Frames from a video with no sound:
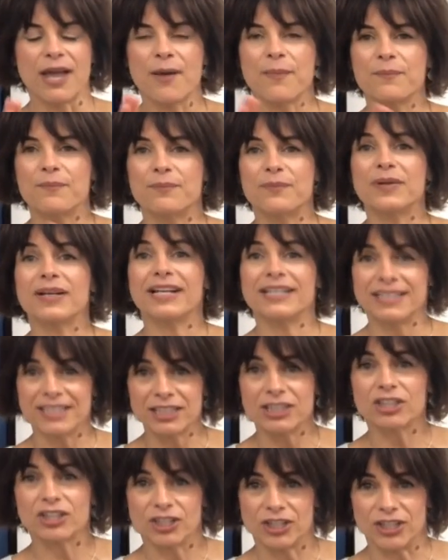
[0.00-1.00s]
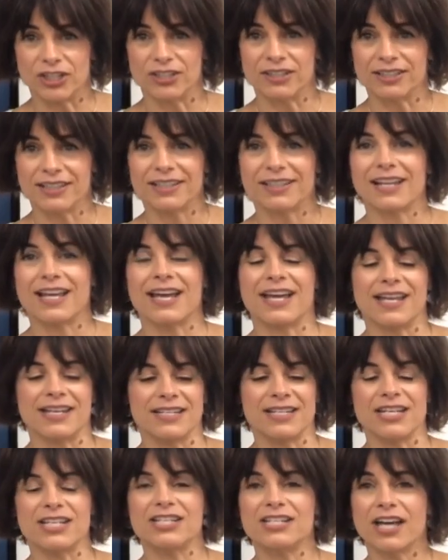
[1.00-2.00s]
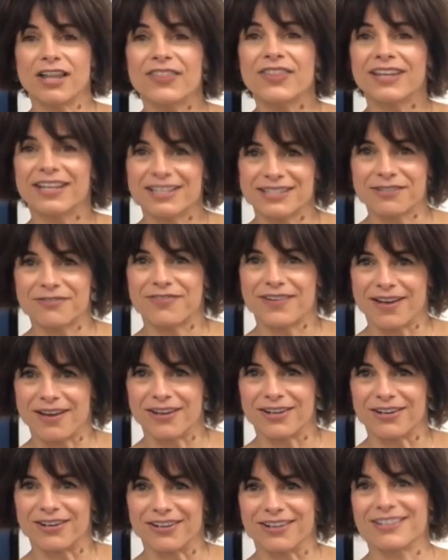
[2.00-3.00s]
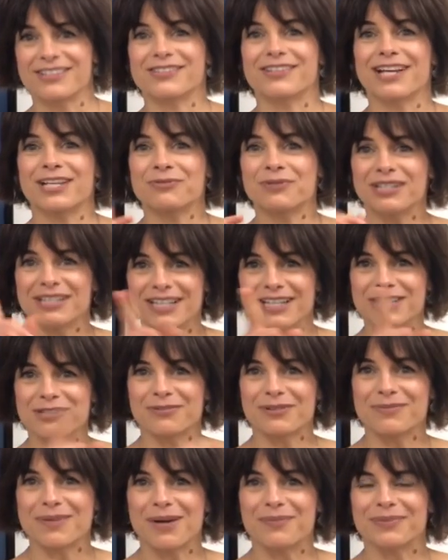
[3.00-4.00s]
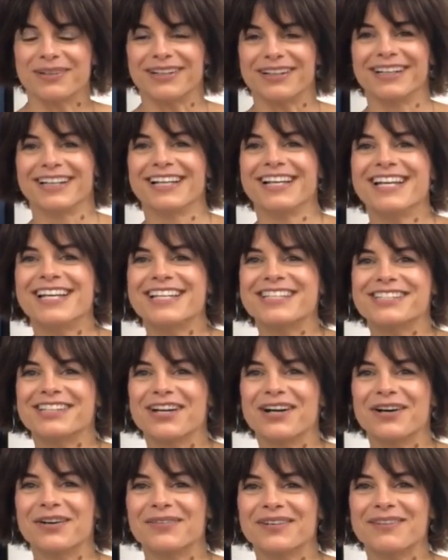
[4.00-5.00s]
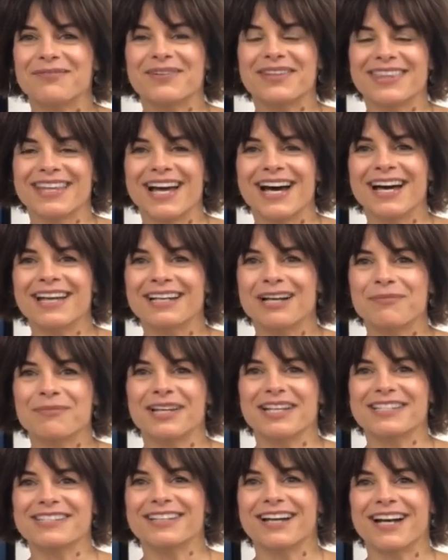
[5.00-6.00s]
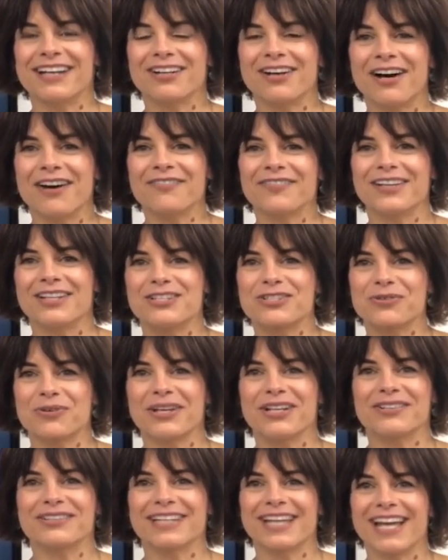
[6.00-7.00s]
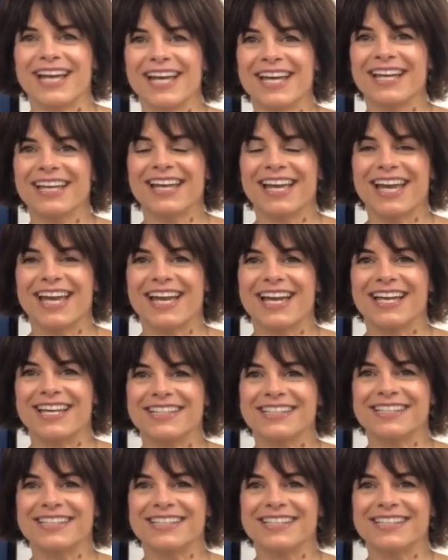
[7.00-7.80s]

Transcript: but I did learn, and nothing is a failure. So that's what you need to remember. So with that, I'm going to sign off. Enjoy your day, and